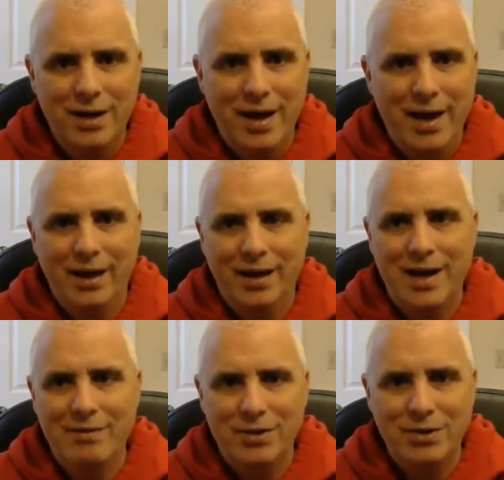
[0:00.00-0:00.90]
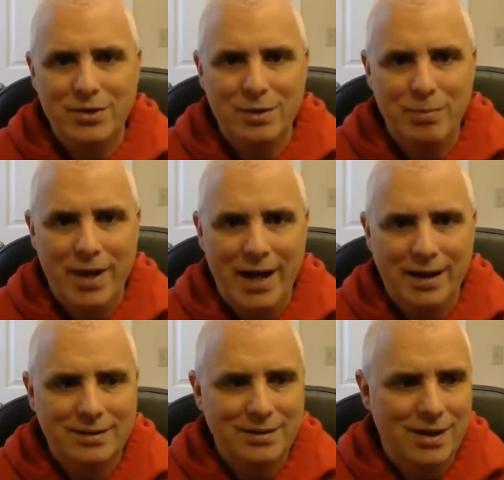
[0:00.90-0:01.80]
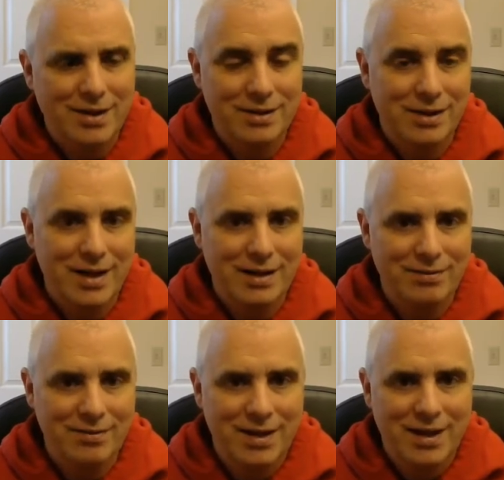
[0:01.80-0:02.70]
and can have a huge impact on your life